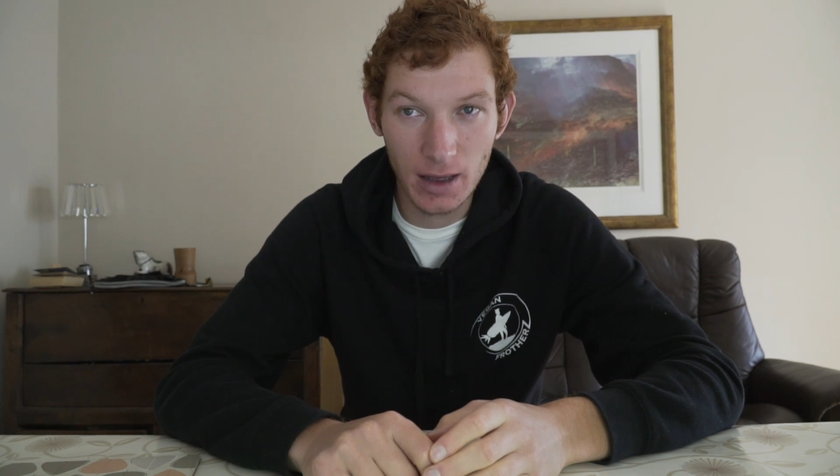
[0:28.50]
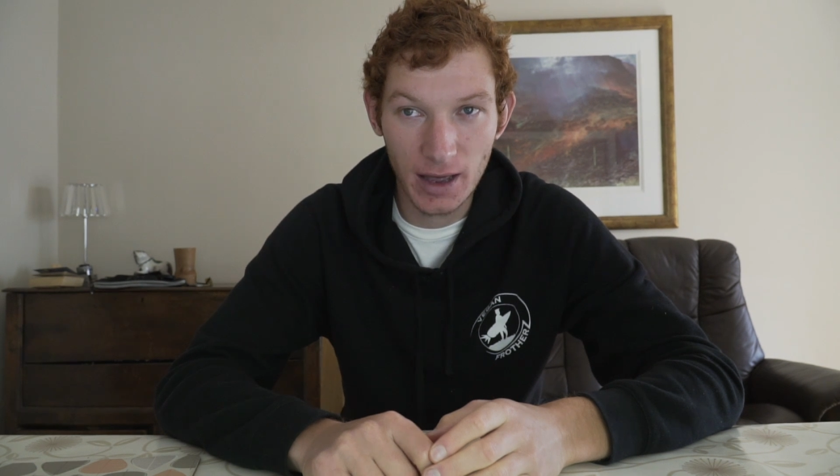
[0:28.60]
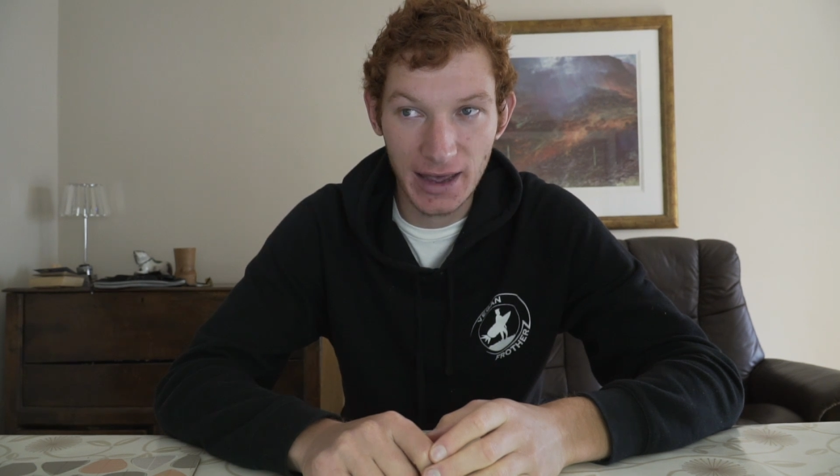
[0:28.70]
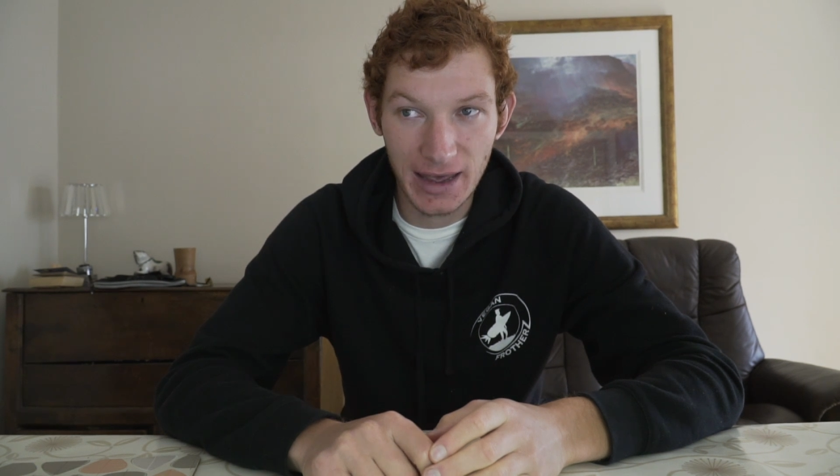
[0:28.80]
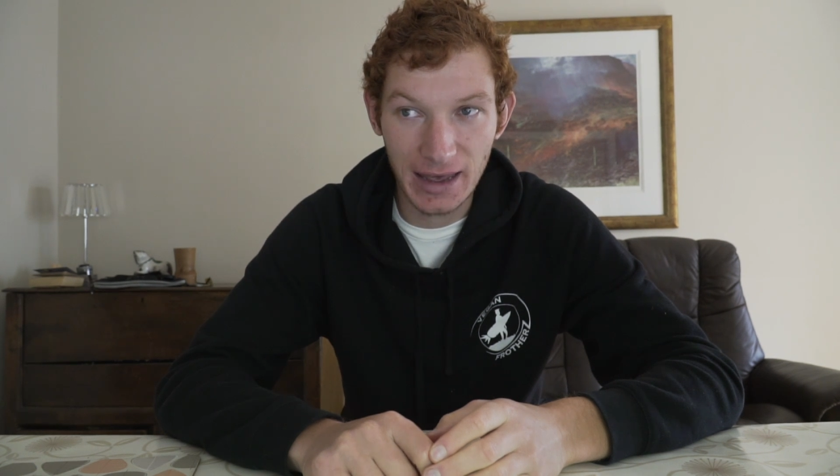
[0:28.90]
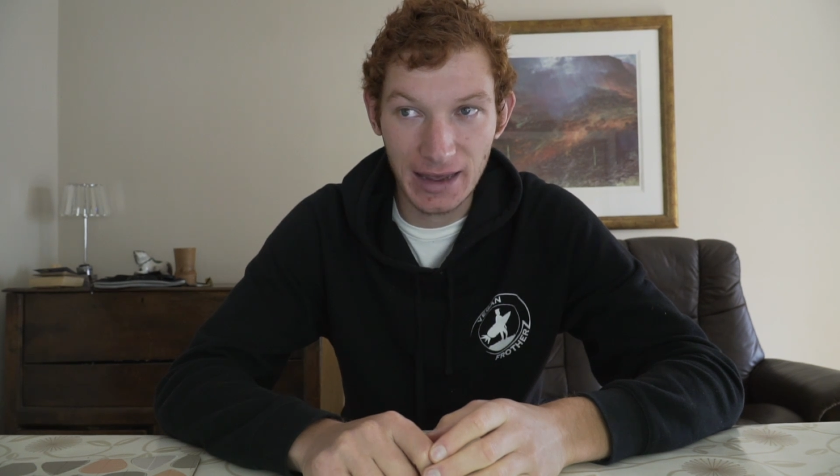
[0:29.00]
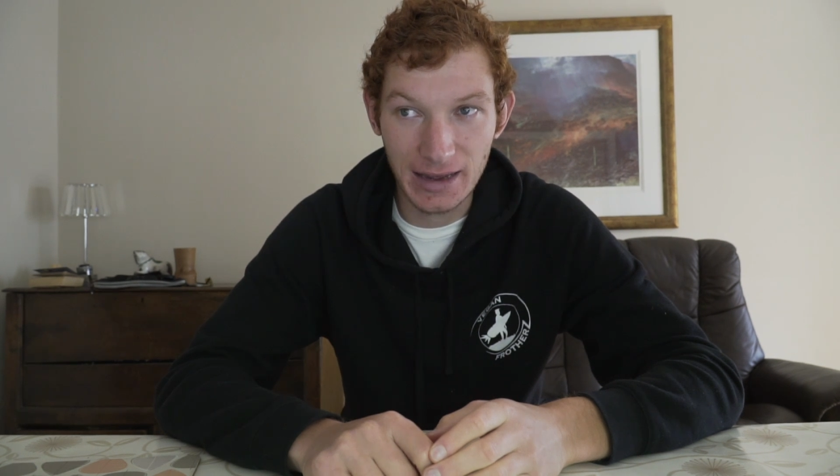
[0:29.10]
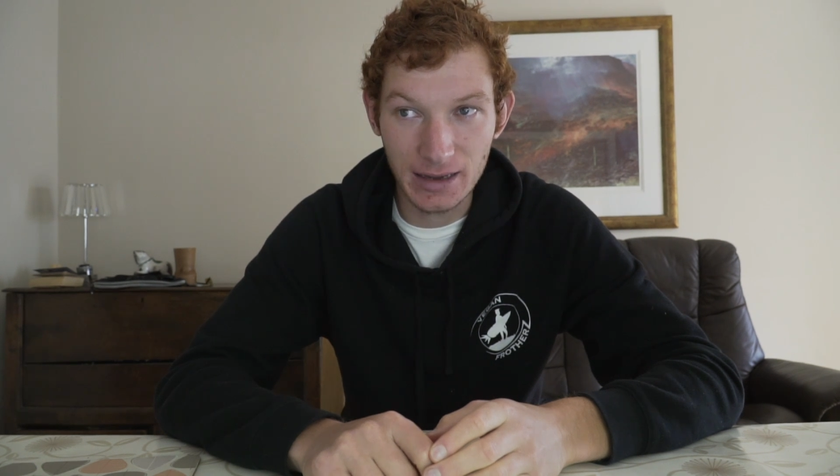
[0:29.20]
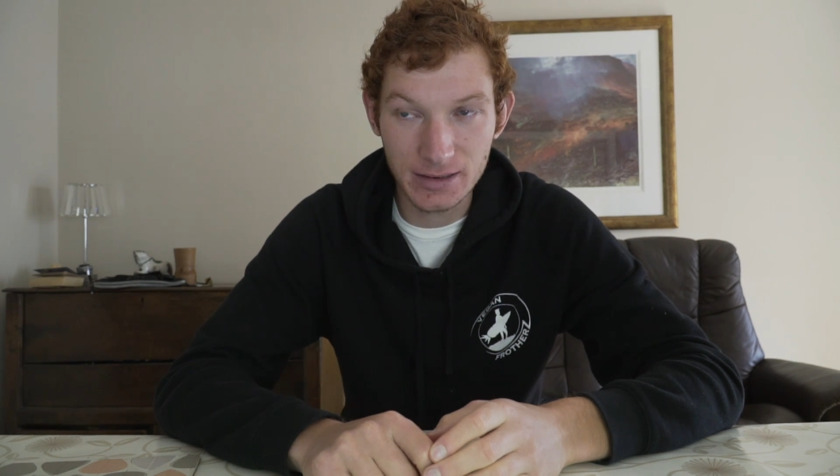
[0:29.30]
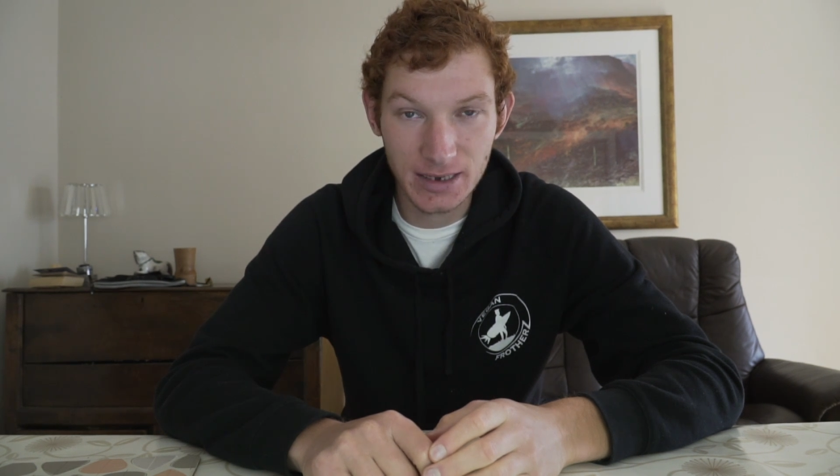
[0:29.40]

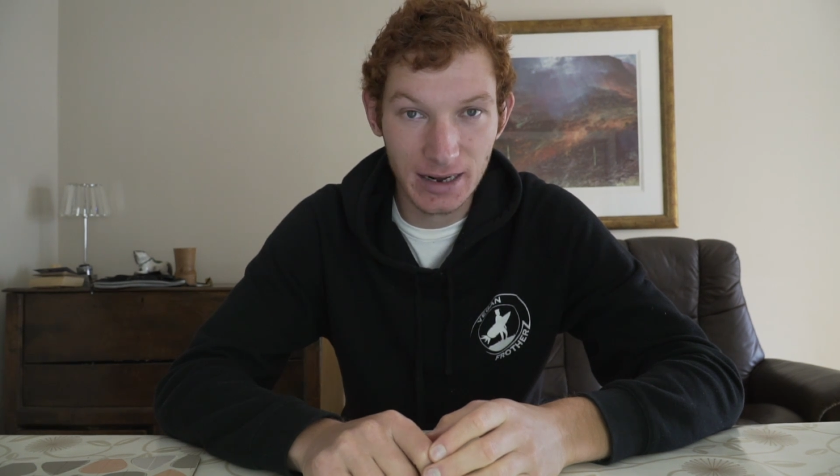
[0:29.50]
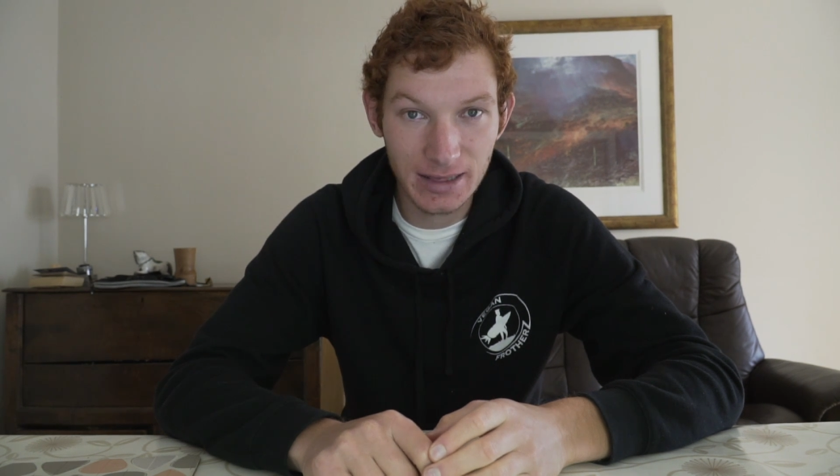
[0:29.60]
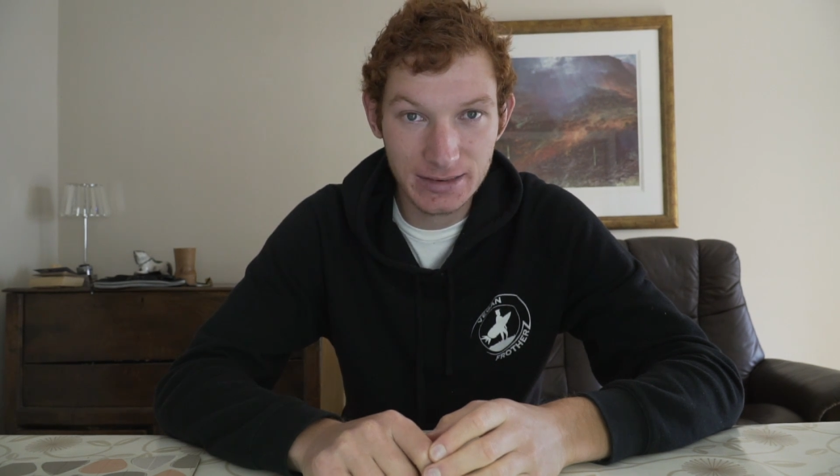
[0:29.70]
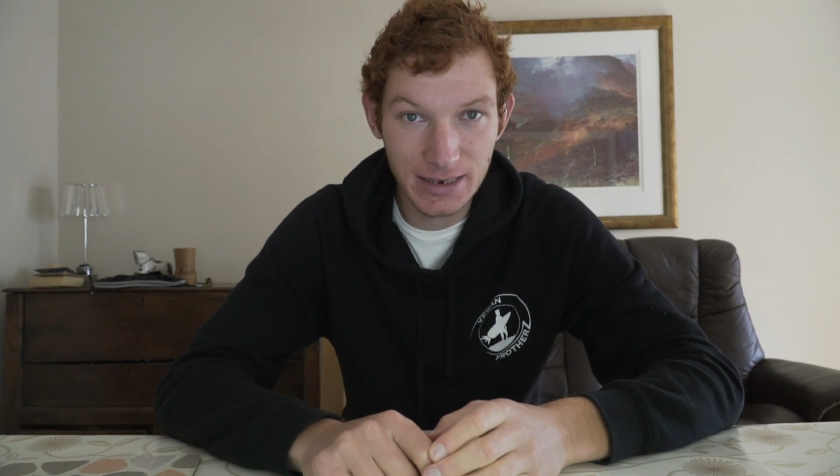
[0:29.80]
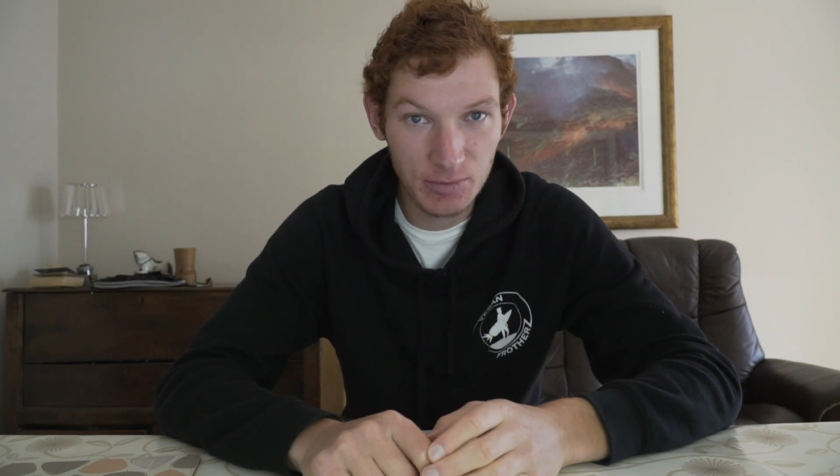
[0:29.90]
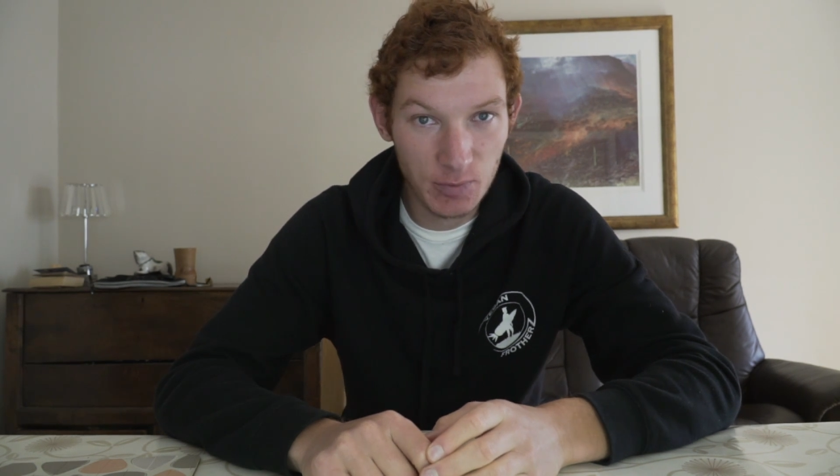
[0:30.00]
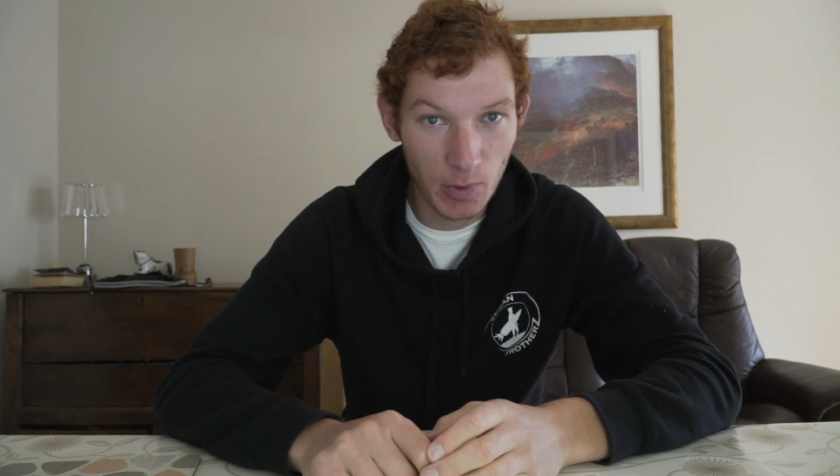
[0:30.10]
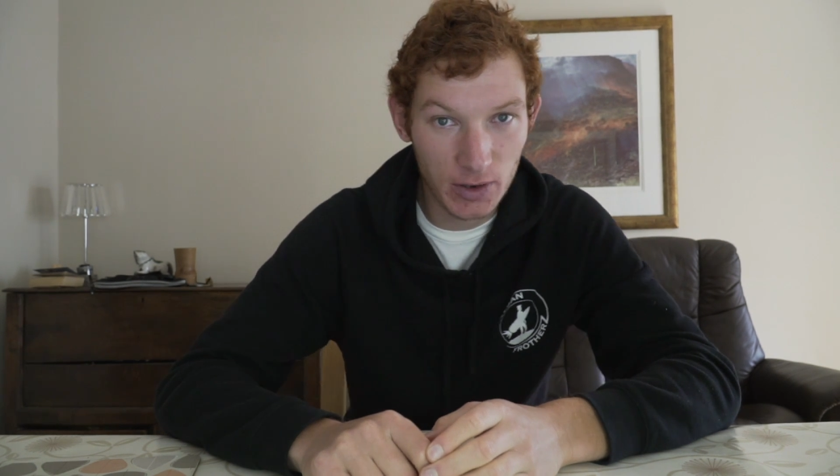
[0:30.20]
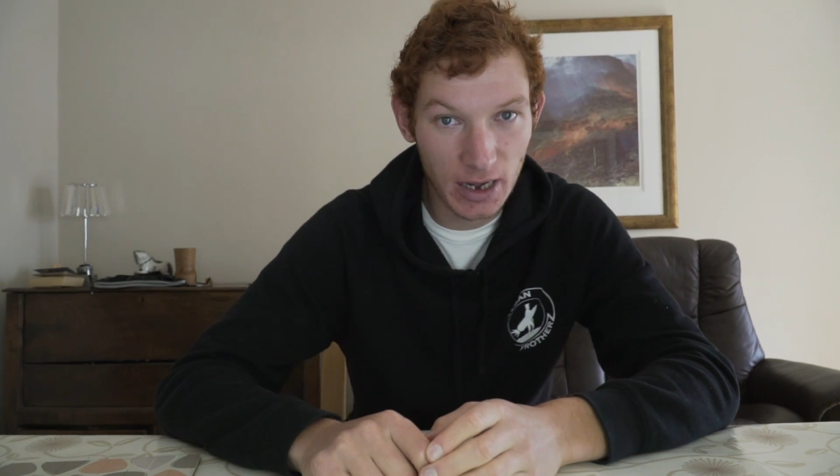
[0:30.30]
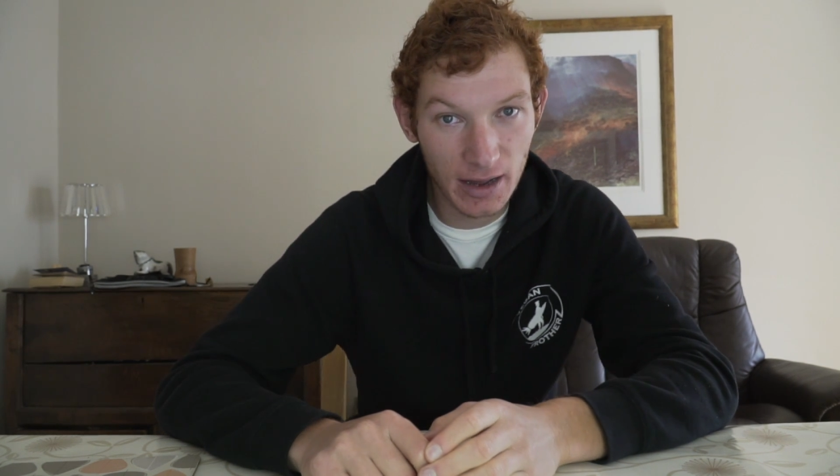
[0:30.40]
a cycling tips
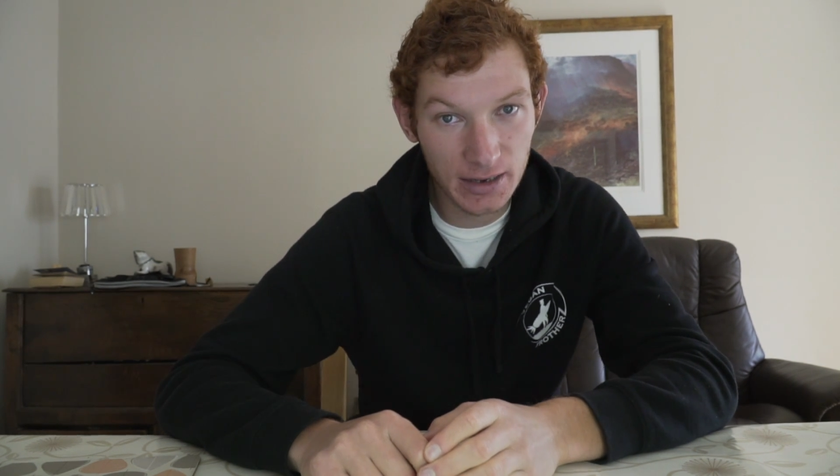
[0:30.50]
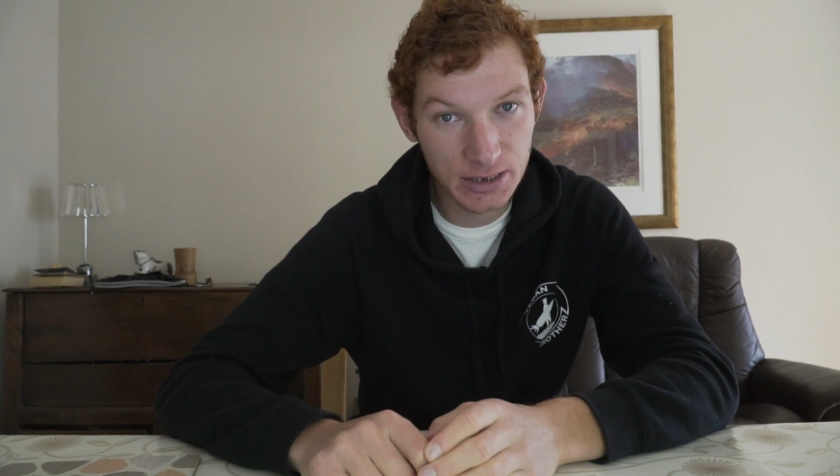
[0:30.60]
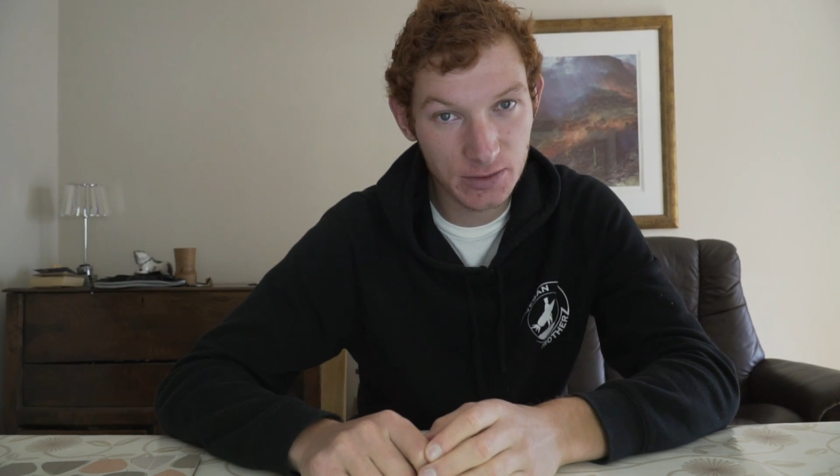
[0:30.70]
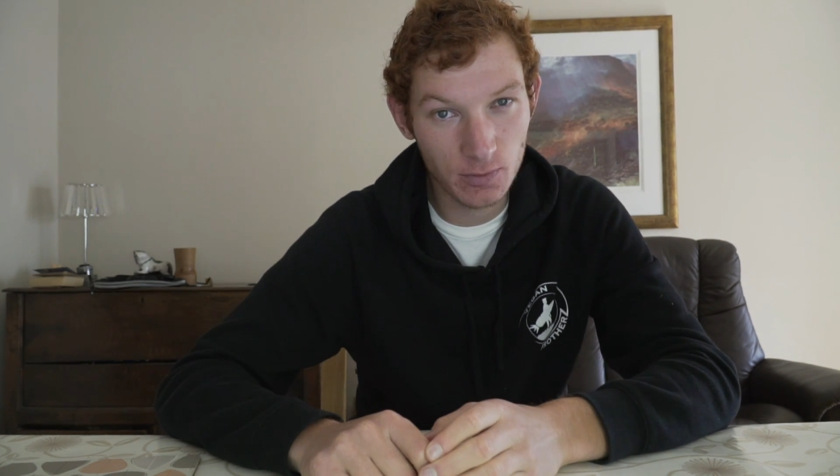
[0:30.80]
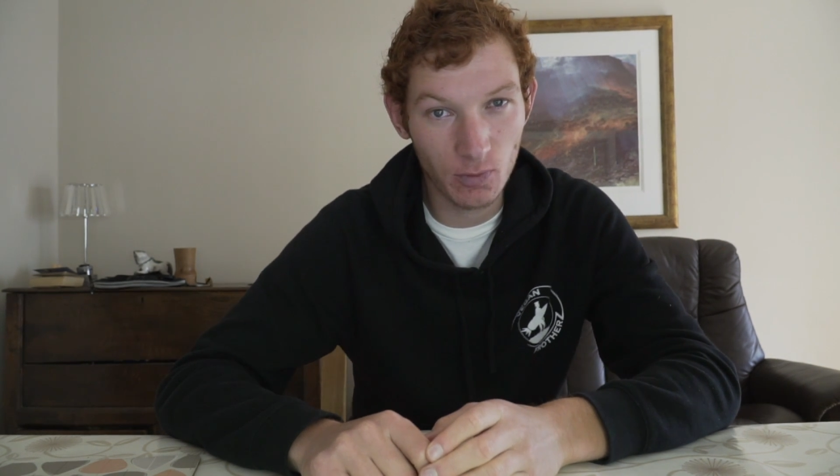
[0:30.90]
podcast